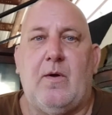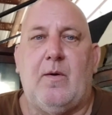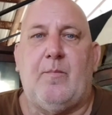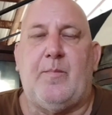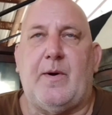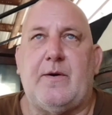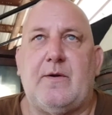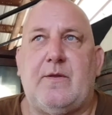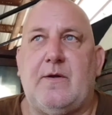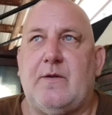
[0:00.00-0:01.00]
but
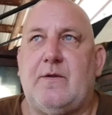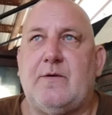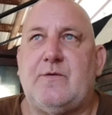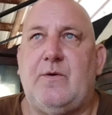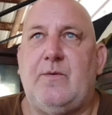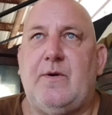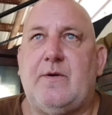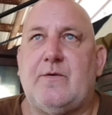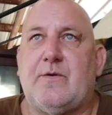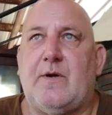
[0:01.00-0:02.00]
this unit
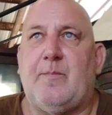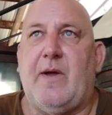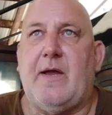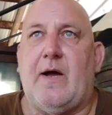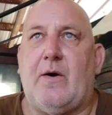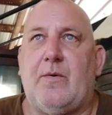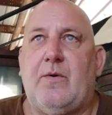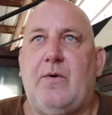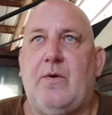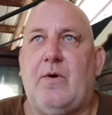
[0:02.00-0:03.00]
is going to pay out.
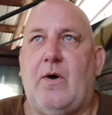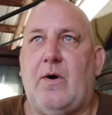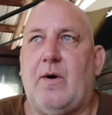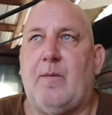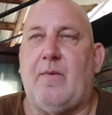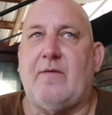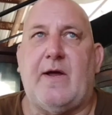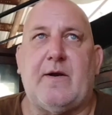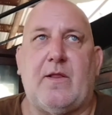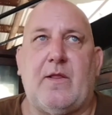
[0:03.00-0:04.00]
I've
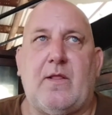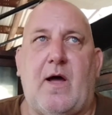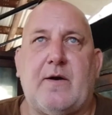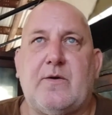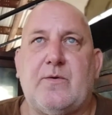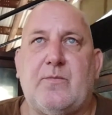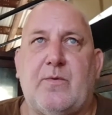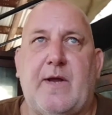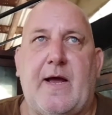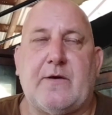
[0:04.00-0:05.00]
had a lot of good
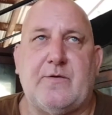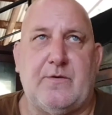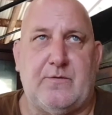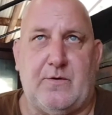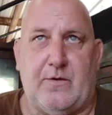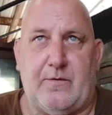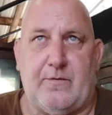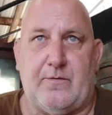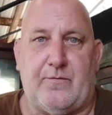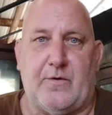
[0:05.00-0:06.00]
reaction to the
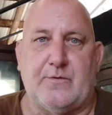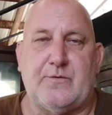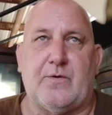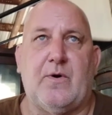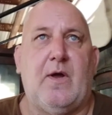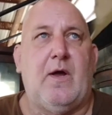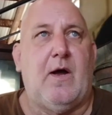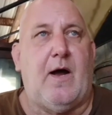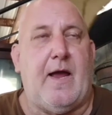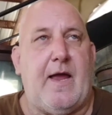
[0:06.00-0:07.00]
furniture.
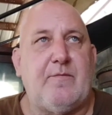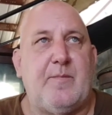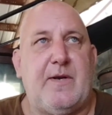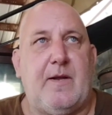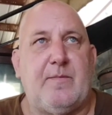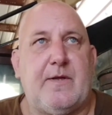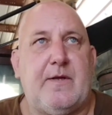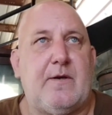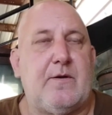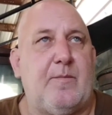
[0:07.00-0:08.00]
I haven't been able to get
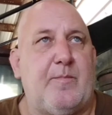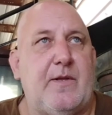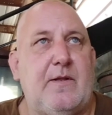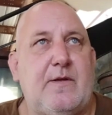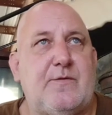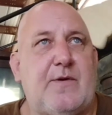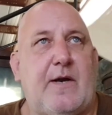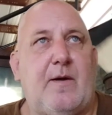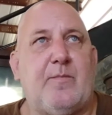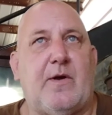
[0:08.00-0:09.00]
it completely set
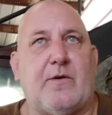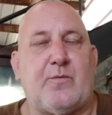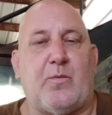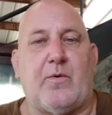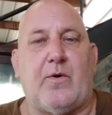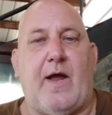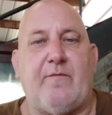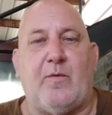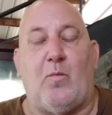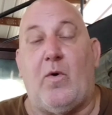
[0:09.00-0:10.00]
up because we're
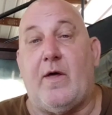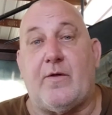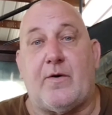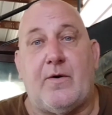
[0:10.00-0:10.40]
having weather.